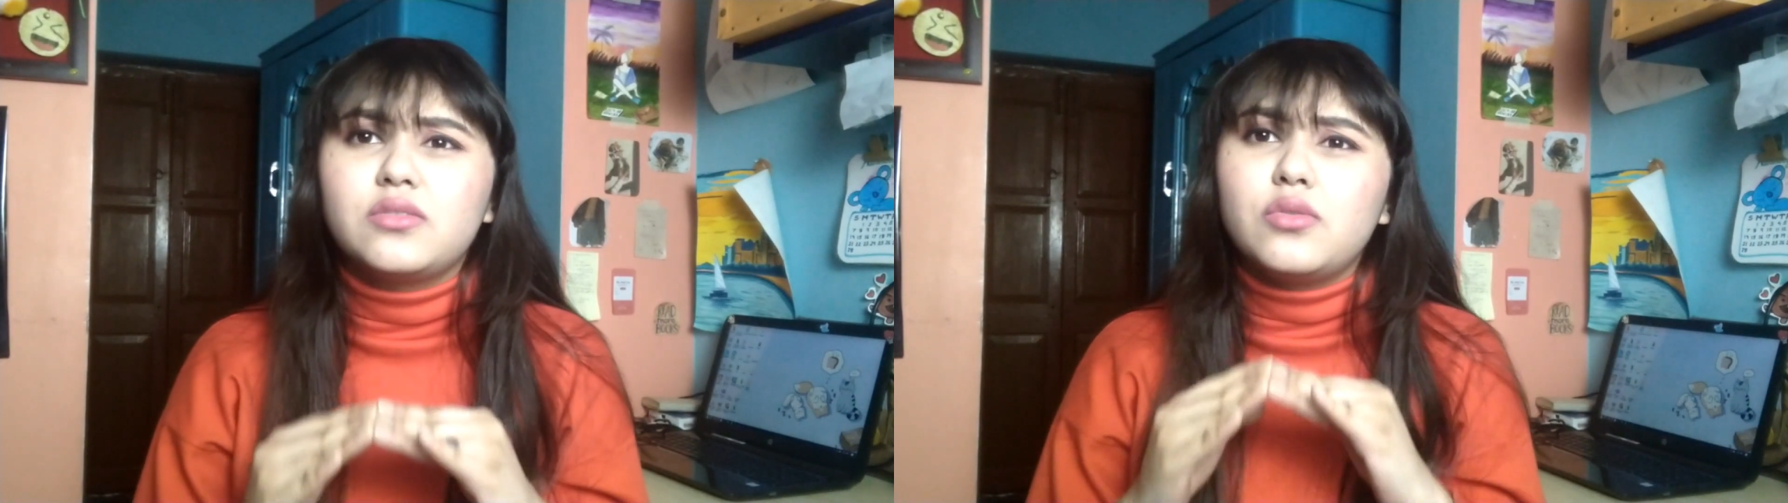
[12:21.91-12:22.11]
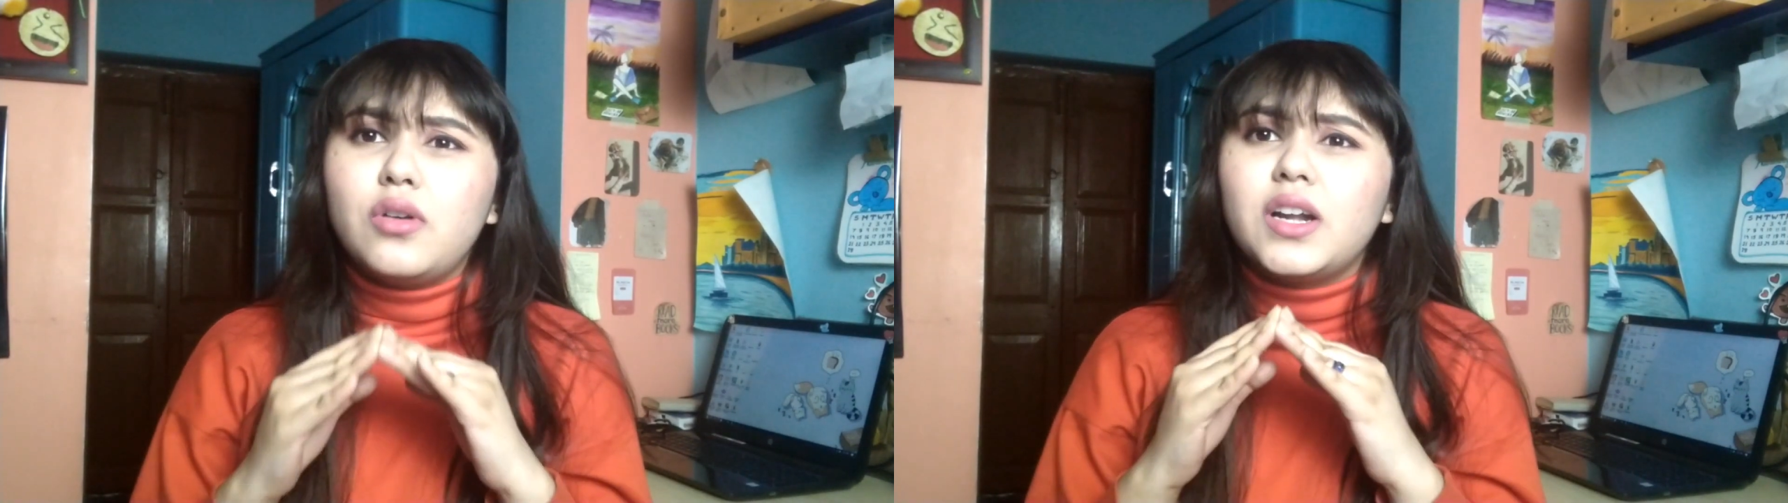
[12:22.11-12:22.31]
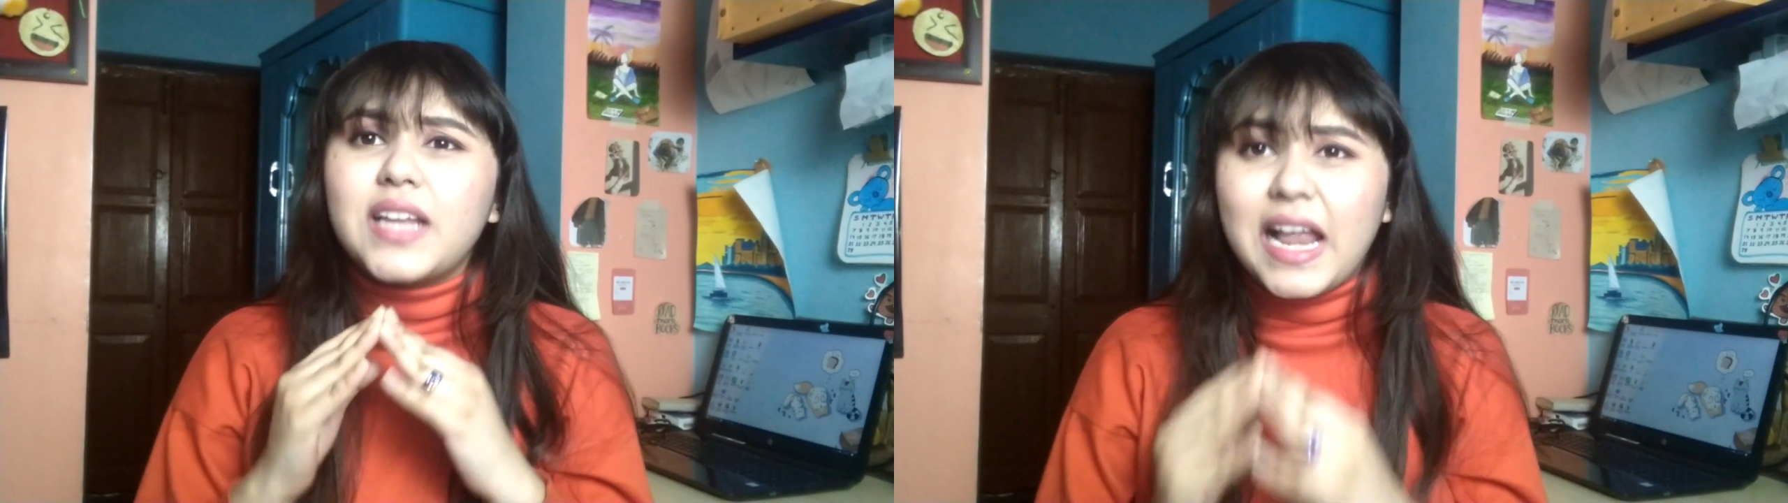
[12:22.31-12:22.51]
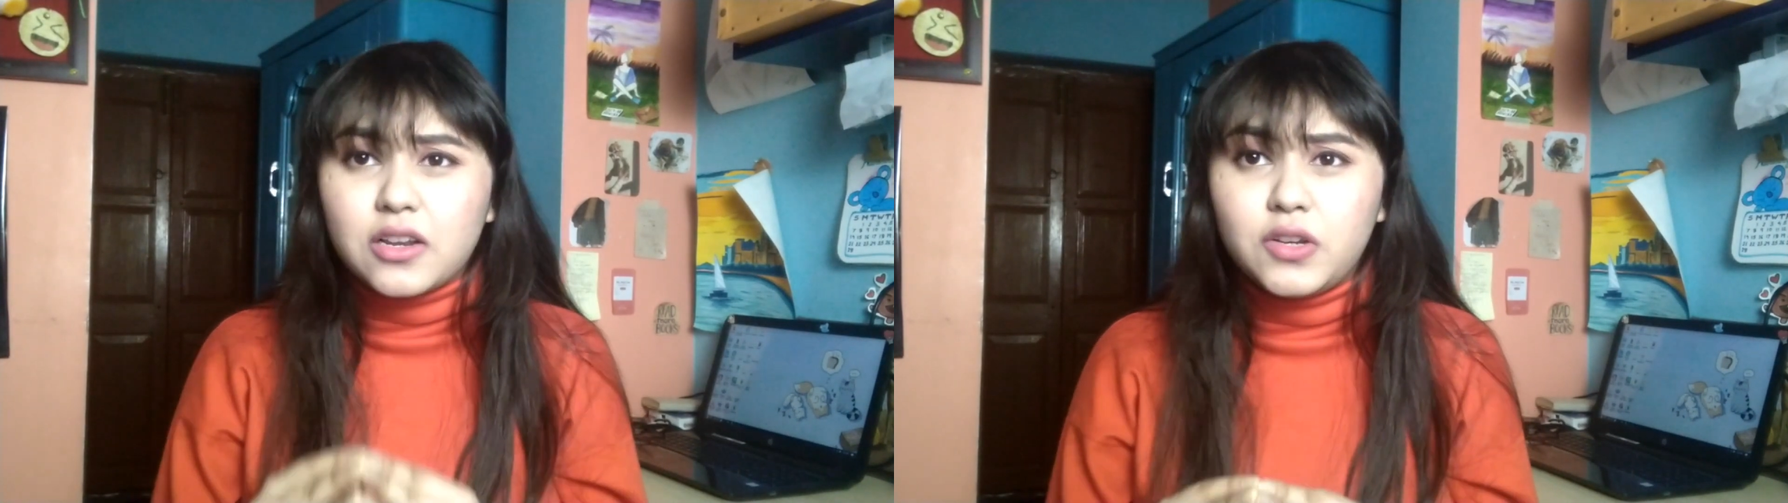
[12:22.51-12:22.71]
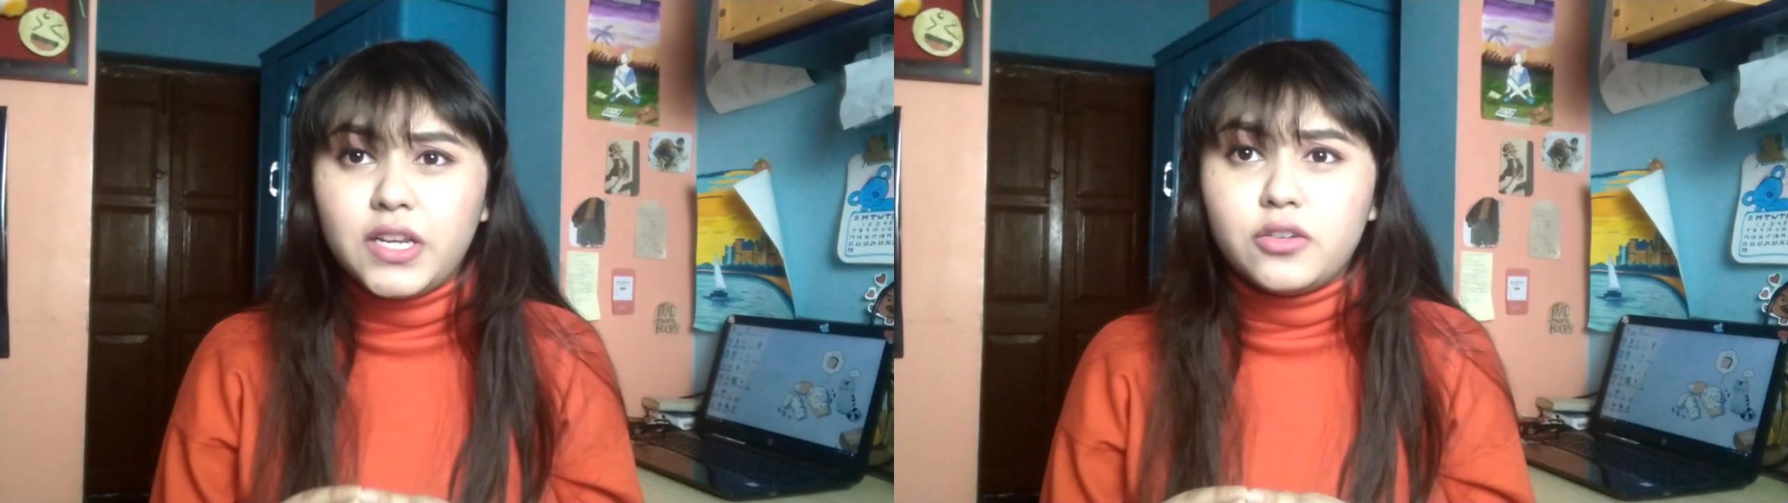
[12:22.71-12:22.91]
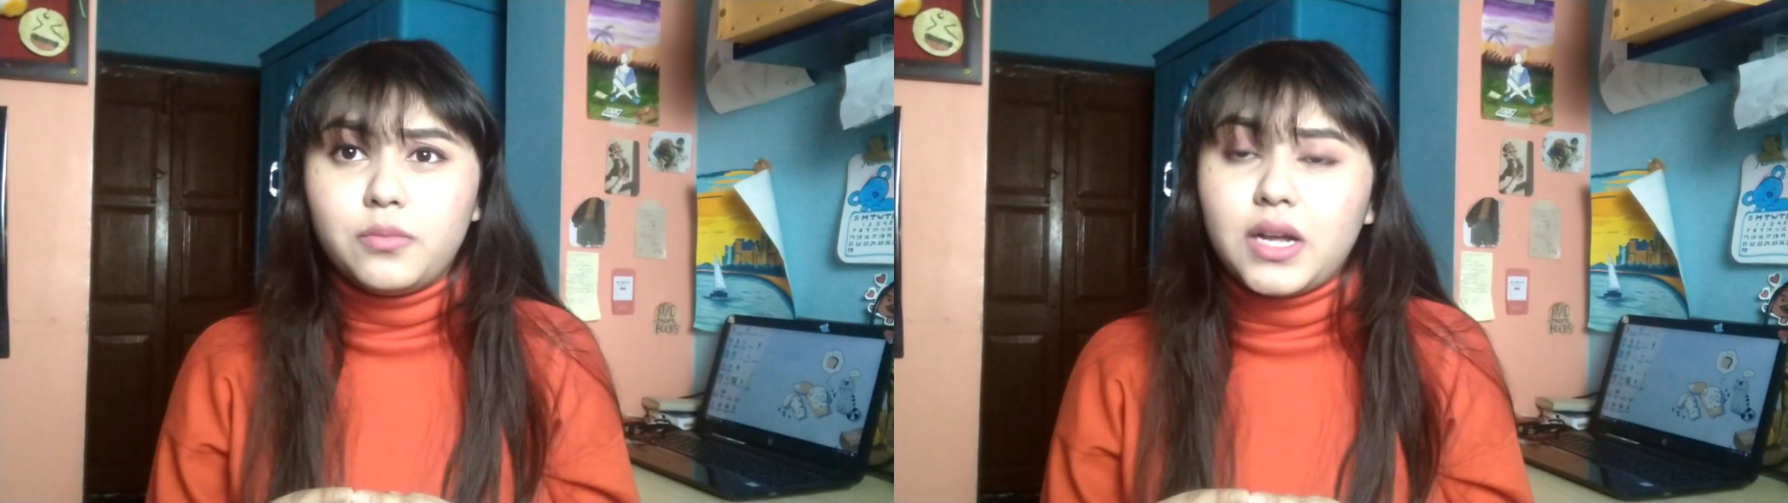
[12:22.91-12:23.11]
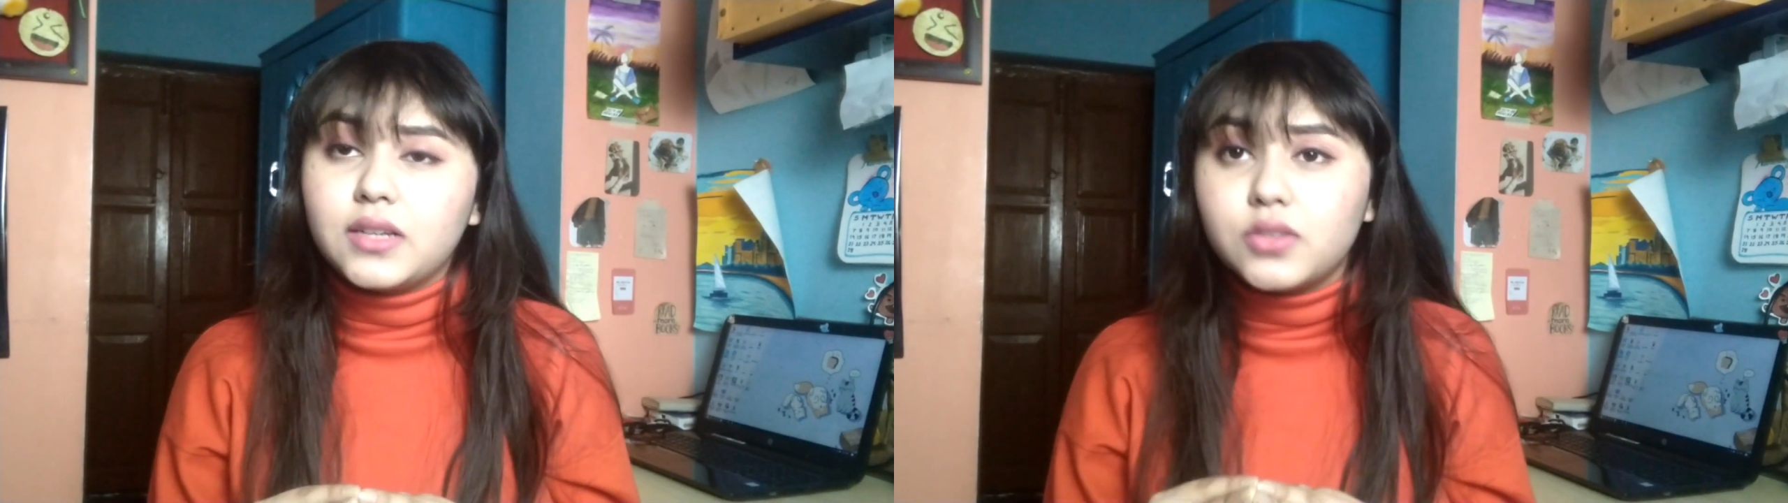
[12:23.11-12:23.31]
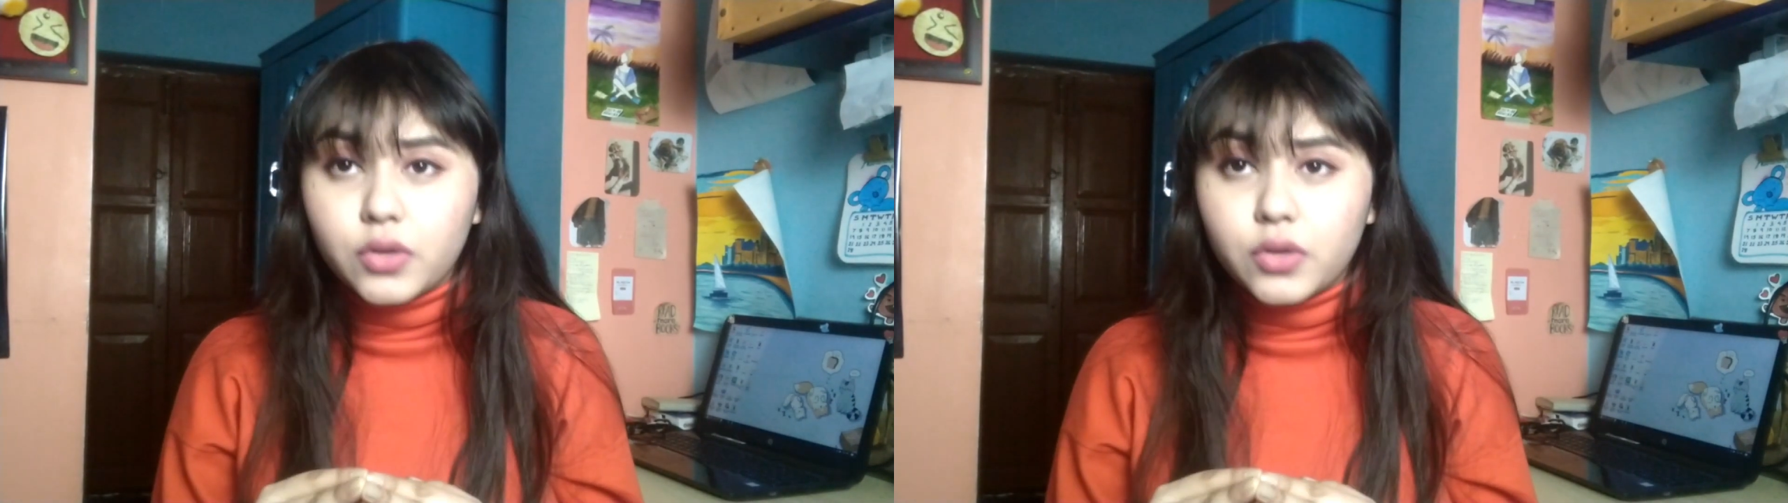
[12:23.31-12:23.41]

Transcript: do not calculate your marks,